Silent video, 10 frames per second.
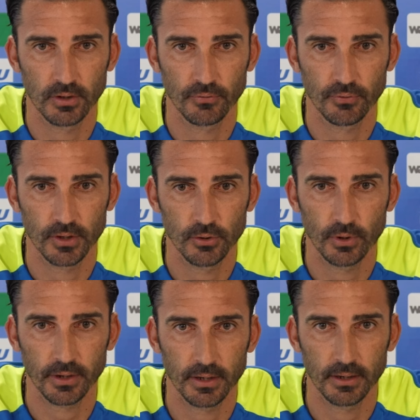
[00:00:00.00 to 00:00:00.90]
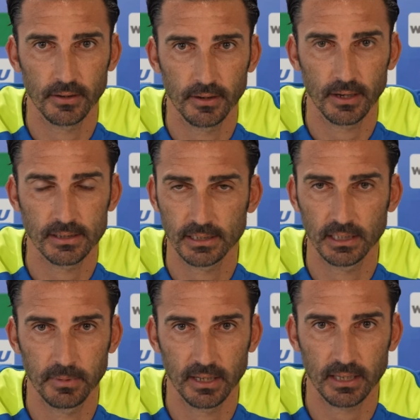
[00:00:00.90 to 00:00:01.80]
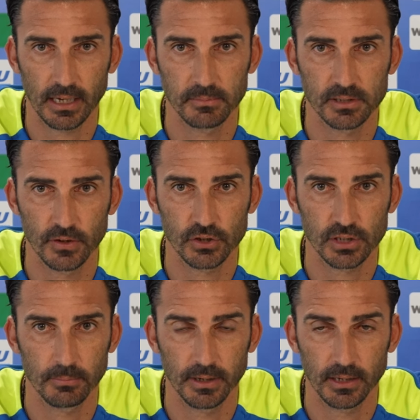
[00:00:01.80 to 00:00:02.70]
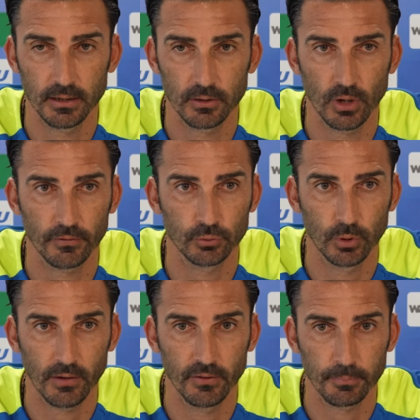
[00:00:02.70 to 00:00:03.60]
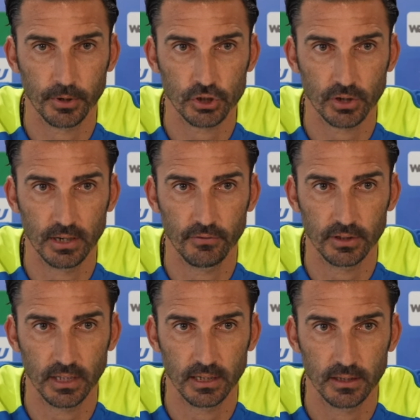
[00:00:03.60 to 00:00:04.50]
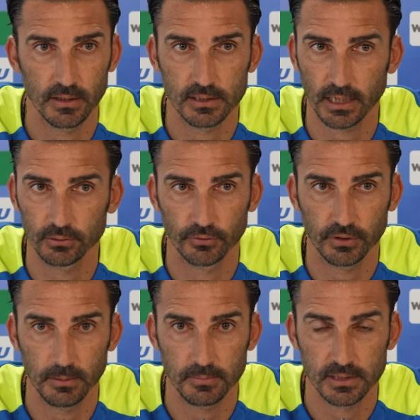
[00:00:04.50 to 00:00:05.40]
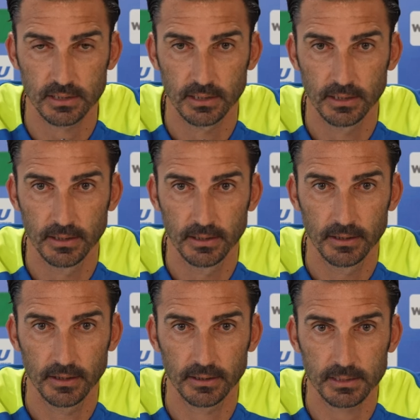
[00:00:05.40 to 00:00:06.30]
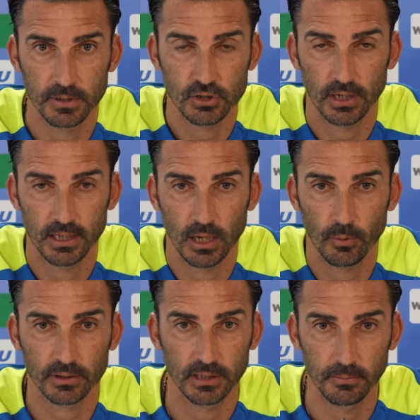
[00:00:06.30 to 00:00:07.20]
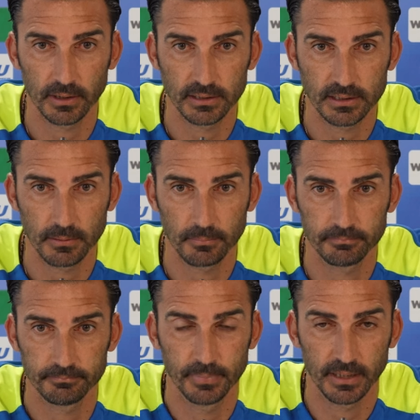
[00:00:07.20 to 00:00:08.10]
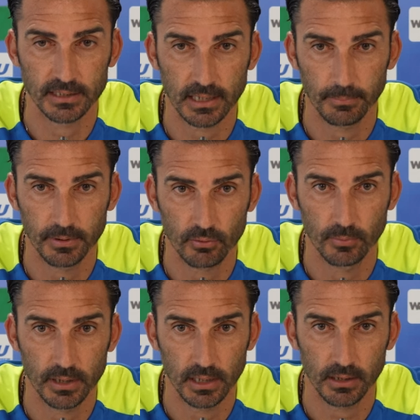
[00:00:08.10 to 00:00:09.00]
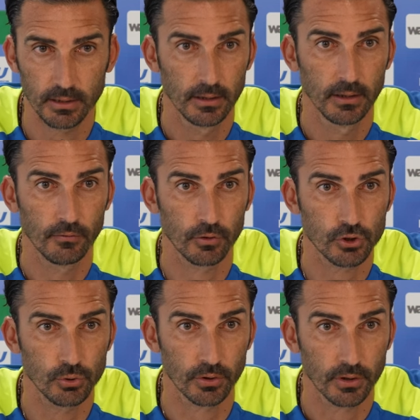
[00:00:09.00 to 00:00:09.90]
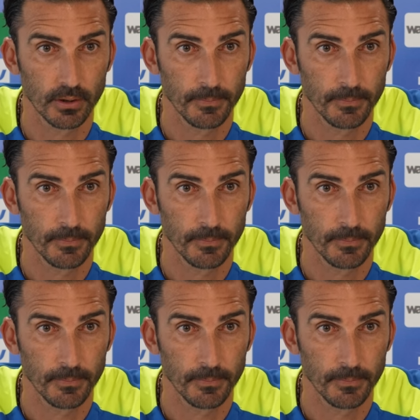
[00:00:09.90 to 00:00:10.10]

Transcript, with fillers: if you are in the, I said it many times, FCSB, you have to have pressure every day. These kind of teams, and especially our team that is the biggest club in Romania, for sure.